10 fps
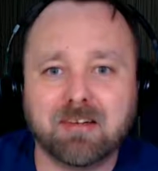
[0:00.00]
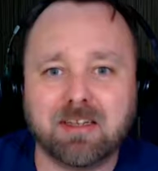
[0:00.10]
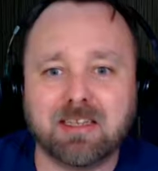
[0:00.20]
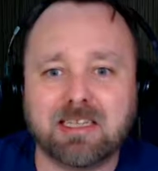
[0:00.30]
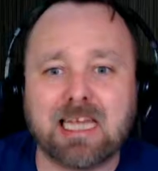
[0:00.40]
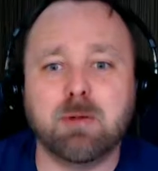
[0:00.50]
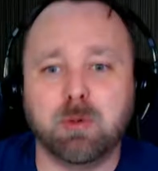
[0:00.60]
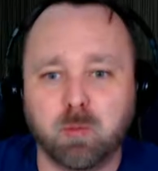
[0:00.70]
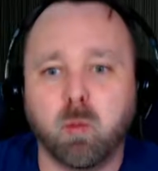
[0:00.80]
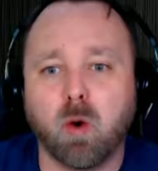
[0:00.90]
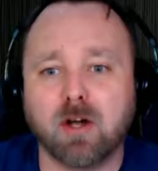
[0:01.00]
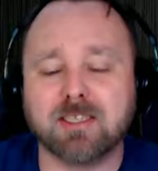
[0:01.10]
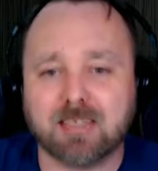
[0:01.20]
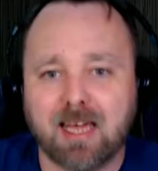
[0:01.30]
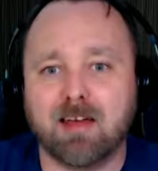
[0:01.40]
they would
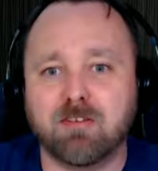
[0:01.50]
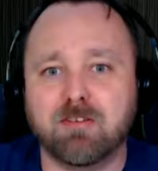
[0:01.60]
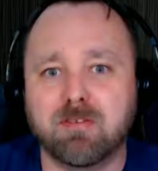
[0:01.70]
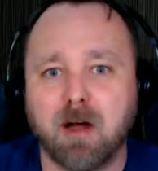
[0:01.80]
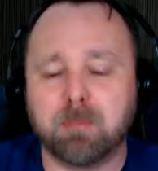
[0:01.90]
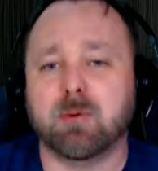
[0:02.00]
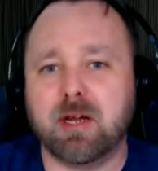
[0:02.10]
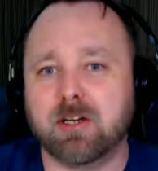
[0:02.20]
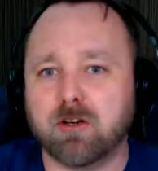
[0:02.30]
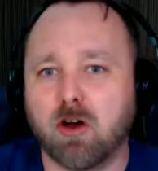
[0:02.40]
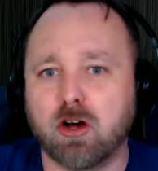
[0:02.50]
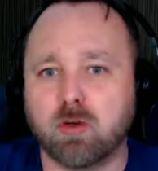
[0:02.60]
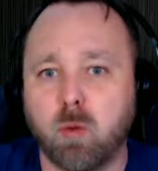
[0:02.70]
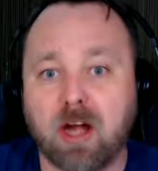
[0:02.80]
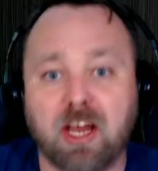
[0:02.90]
want to have upgraded
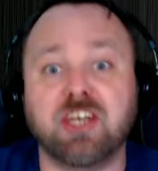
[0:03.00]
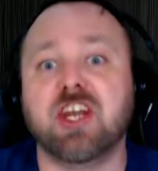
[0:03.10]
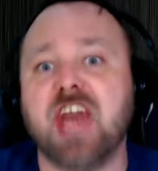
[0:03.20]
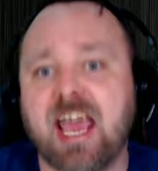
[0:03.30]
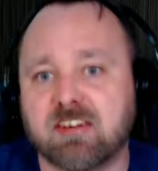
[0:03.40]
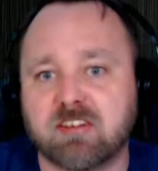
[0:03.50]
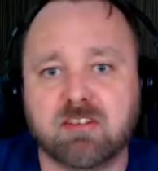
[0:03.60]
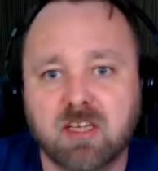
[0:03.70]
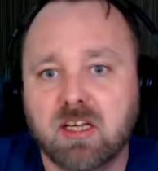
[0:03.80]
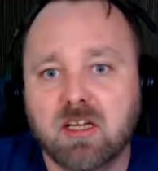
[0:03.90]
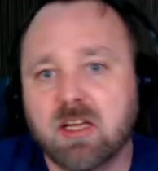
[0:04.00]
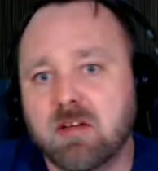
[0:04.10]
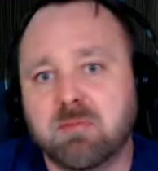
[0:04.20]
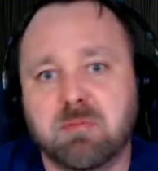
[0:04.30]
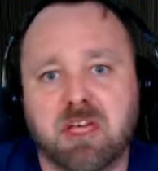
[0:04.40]
hardware in the next,
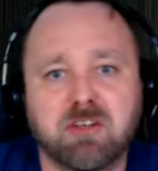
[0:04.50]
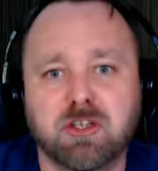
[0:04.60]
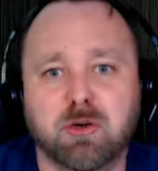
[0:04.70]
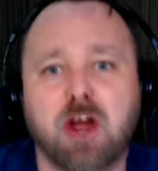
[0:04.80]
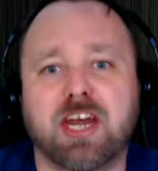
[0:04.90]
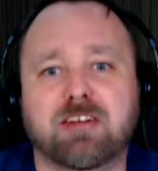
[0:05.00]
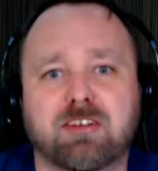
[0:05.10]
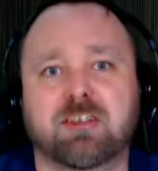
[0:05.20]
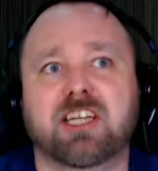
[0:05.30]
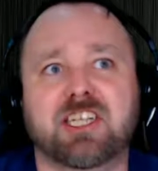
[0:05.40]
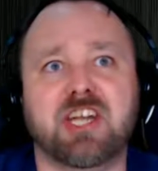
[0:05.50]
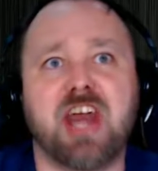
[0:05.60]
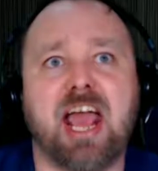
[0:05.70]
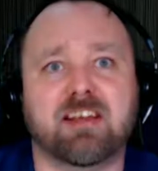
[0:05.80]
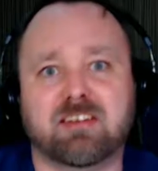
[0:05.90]
not necessarily the
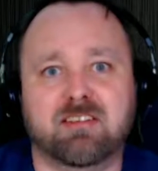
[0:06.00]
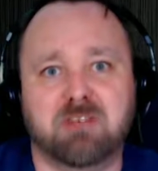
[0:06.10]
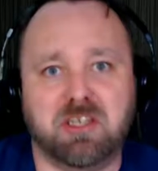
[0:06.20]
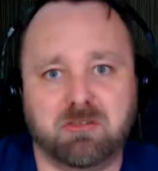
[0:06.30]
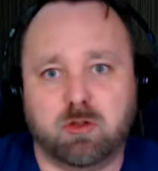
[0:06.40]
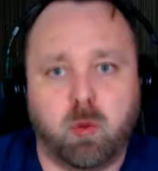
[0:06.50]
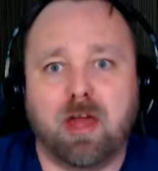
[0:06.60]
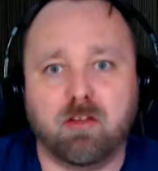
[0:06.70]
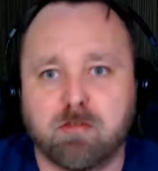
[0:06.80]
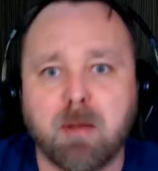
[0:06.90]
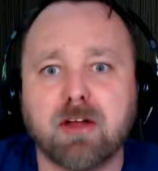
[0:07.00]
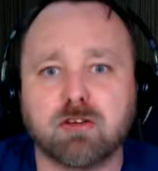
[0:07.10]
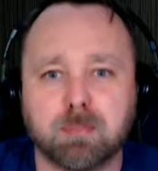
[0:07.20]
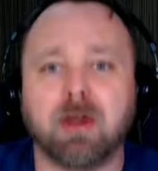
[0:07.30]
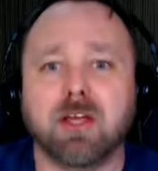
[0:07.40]
next 12
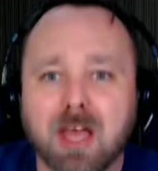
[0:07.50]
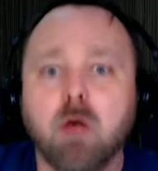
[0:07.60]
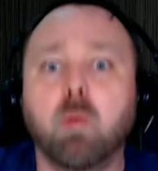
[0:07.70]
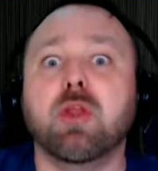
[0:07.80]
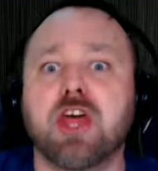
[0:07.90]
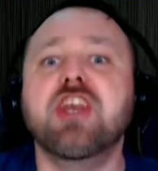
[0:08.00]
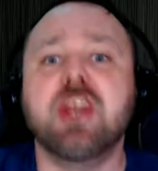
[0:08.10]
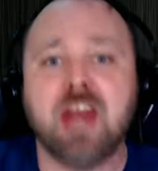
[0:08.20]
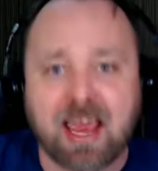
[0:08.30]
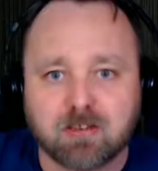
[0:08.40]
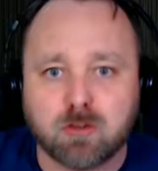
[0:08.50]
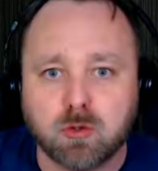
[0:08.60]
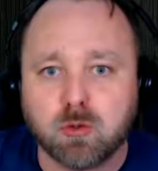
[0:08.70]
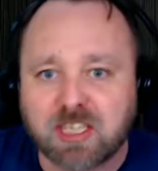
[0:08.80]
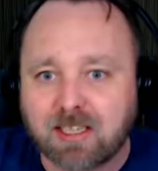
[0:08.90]
months, but within the next
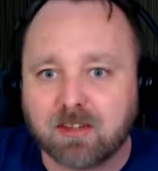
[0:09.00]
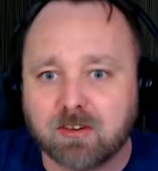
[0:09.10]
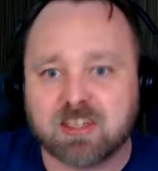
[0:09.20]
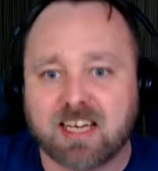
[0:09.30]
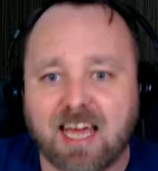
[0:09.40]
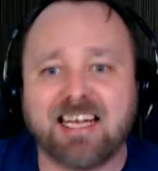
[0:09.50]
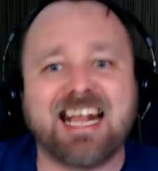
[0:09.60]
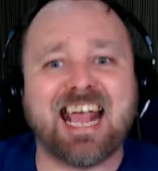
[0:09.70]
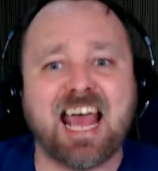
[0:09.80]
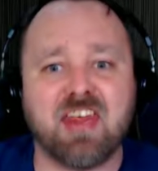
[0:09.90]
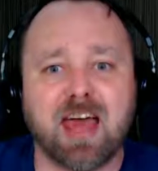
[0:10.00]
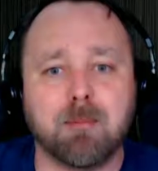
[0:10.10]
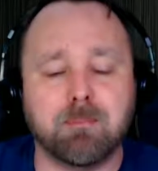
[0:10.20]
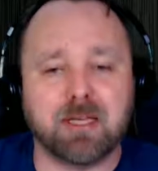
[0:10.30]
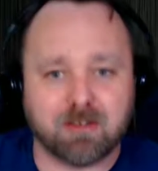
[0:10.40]
2 years. I can get
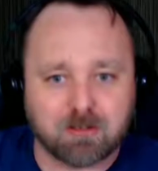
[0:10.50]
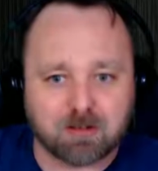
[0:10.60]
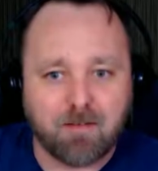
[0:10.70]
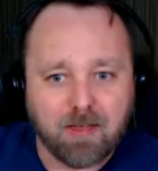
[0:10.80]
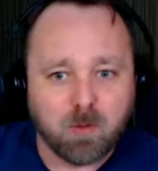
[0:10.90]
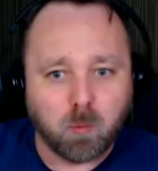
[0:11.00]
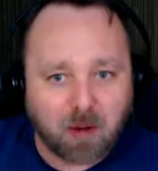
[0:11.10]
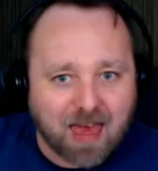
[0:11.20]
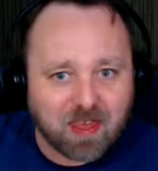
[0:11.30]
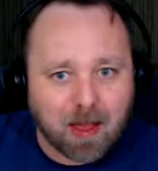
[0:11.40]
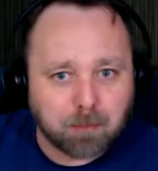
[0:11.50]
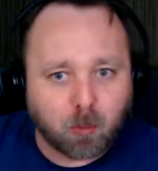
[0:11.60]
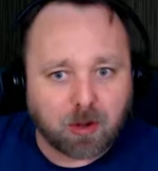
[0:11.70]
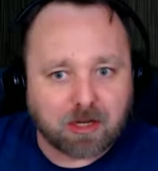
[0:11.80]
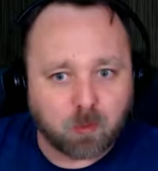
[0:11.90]
that, because we're at that
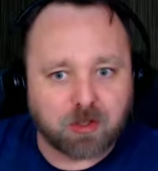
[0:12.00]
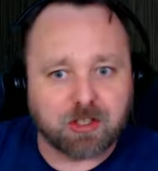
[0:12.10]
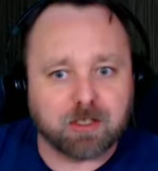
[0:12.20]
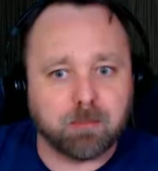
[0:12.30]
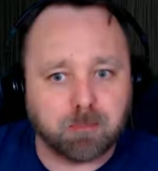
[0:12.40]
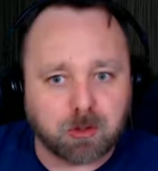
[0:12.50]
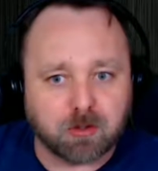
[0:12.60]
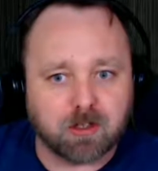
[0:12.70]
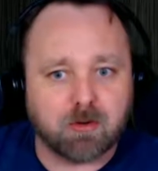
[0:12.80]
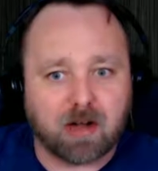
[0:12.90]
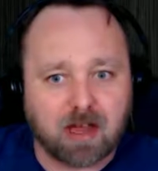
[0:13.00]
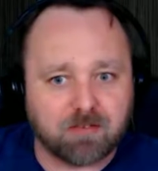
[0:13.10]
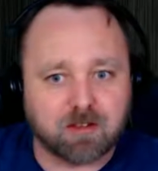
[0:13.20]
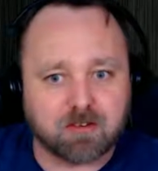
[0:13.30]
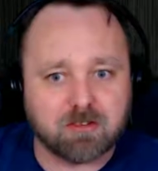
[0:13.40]
point where the computer
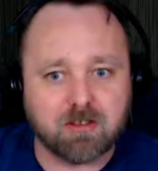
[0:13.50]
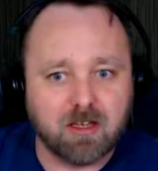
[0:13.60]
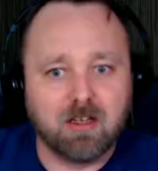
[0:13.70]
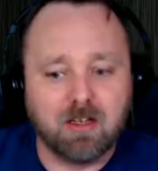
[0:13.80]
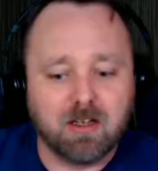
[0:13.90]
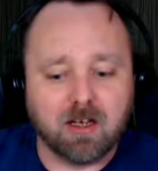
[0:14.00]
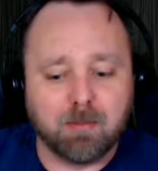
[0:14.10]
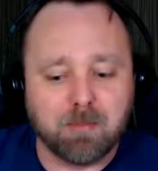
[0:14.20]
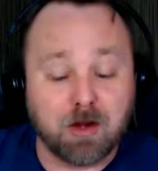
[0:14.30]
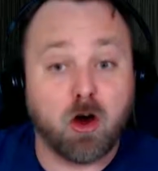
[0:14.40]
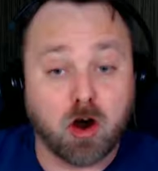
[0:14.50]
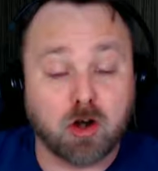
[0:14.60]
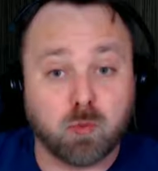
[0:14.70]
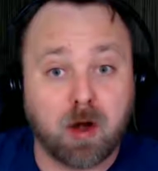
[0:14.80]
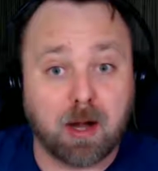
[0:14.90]
graphics and
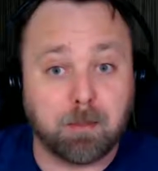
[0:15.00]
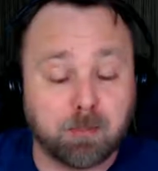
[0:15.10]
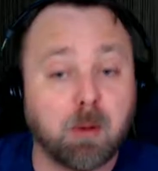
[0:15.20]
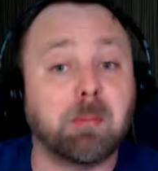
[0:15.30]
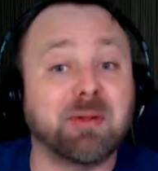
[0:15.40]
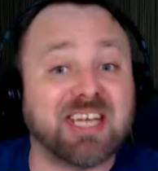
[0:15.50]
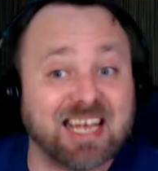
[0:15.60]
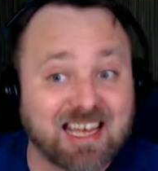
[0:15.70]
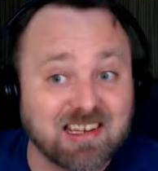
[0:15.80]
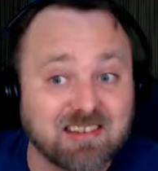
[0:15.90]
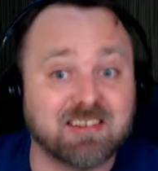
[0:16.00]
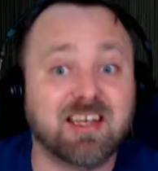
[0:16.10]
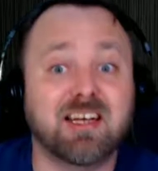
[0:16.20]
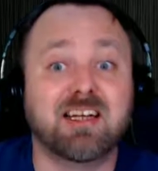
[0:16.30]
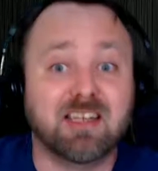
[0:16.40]
hardware probably is
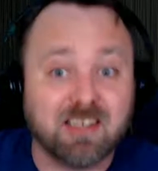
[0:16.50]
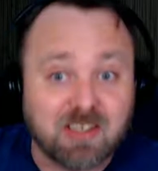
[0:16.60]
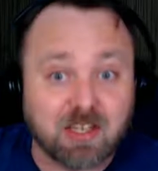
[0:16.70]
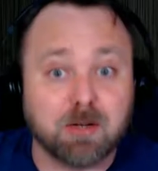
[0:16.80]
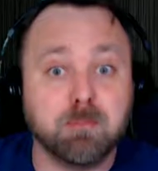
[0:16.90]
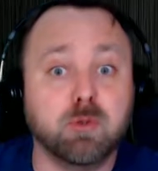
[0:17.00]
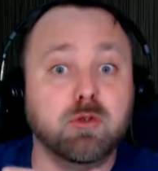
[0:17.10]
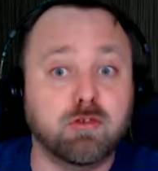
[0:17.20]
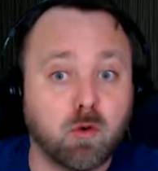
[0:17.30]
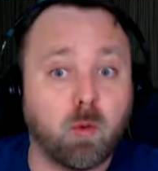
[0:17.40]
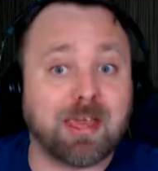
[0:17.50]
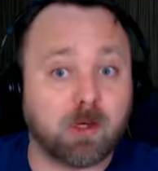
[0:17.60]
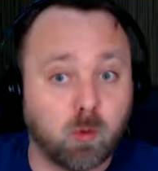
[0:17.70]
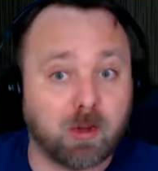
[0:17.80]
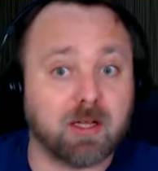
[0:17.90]
going to move quite
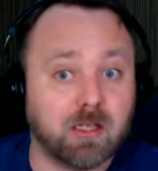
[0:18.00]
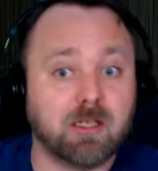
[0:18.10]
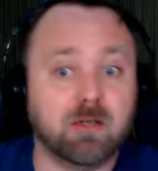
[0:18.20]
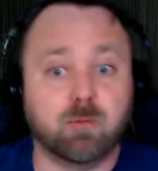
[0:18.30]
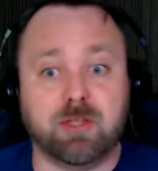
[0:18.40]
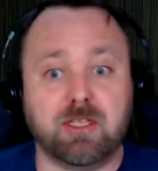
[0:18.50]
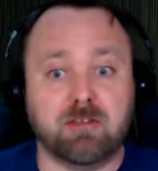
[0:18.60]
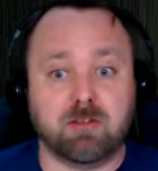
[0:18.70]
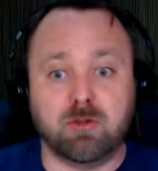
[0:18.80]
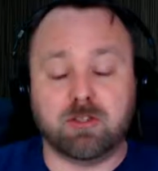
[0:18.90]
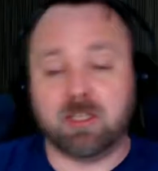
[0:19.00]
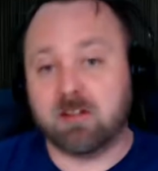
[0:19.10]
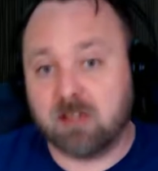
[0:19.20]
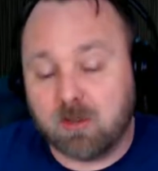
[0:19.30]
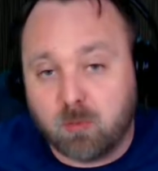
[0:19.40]
quickly with these new
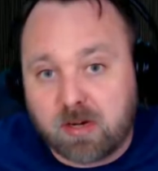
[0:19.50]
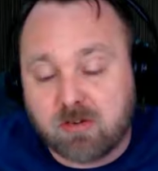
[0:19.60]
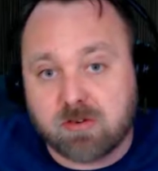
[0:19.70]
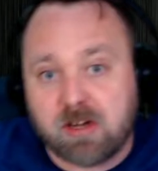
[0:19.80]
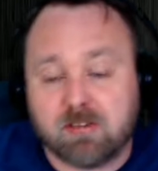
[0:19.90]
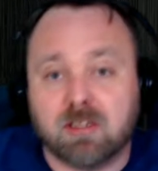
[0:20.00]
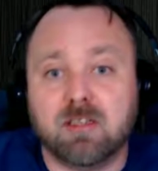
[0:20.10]
things like ray tracing.